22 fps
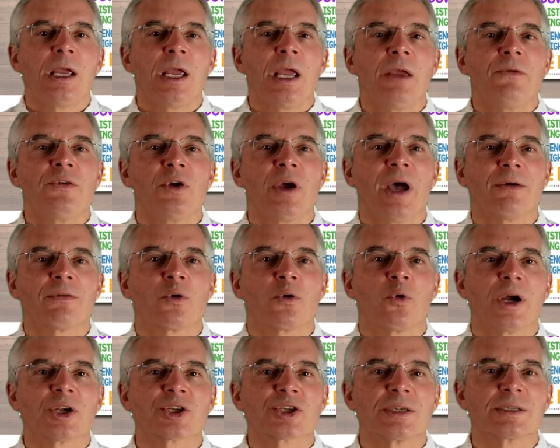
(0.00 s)
If you have
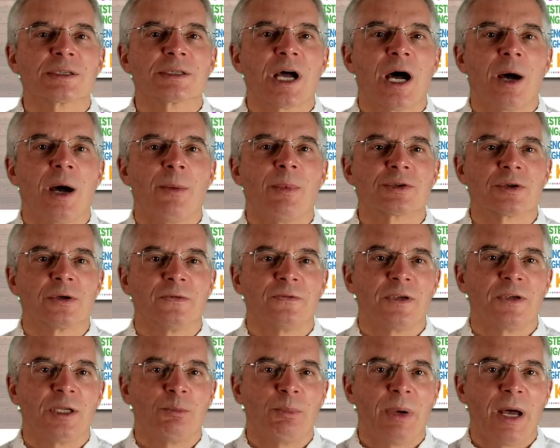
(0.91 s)
questions, comments, or
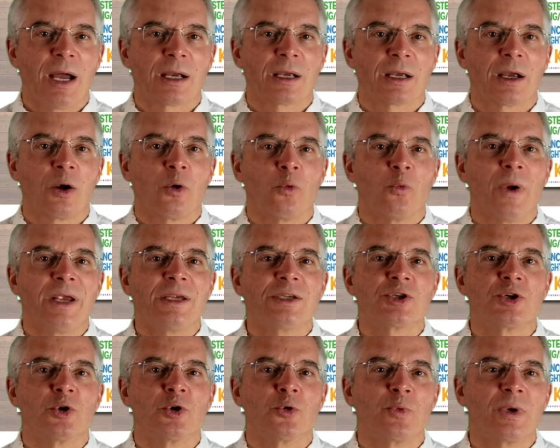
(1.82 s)
feedback,
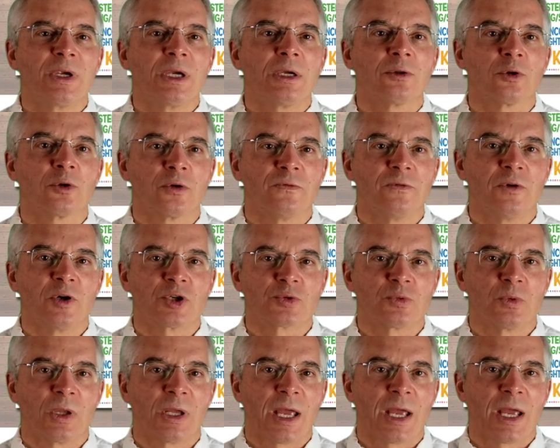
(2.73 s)
raise your real or
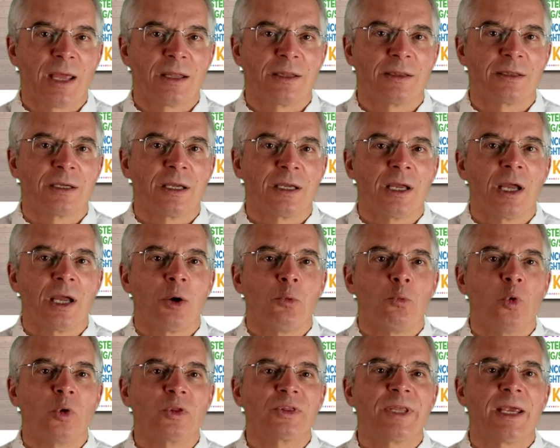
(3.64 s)
virtual hand.
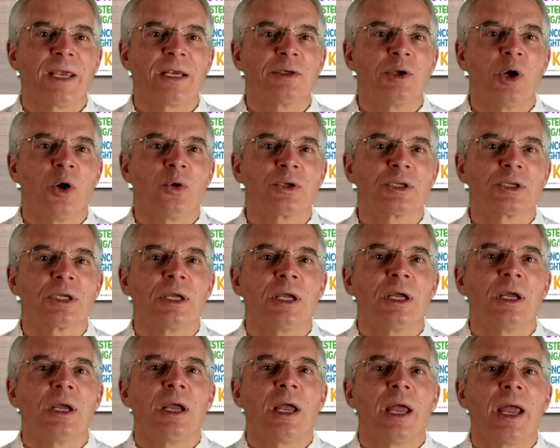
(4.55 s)
We'll take note
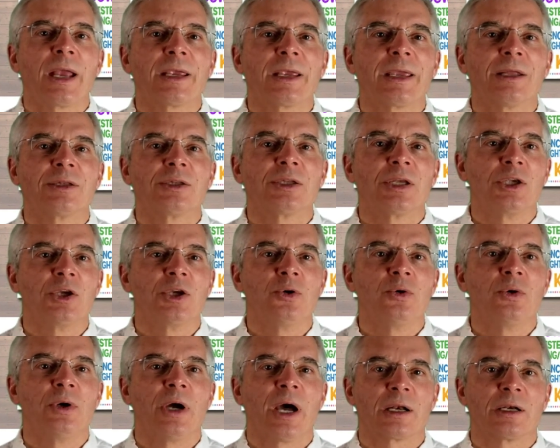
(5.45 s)
and get to
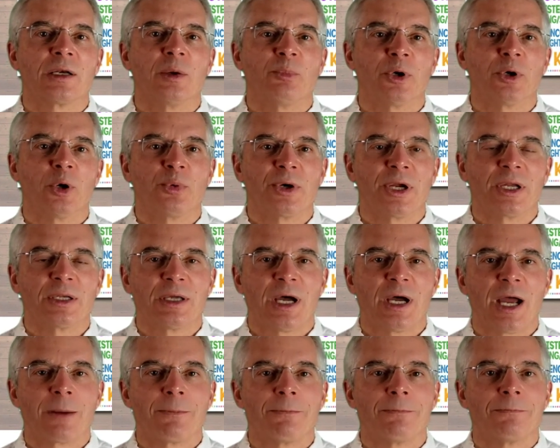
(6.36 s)
you at an appropriate
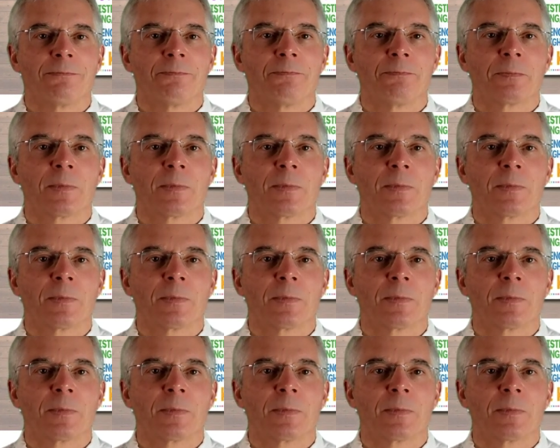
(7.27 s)
time.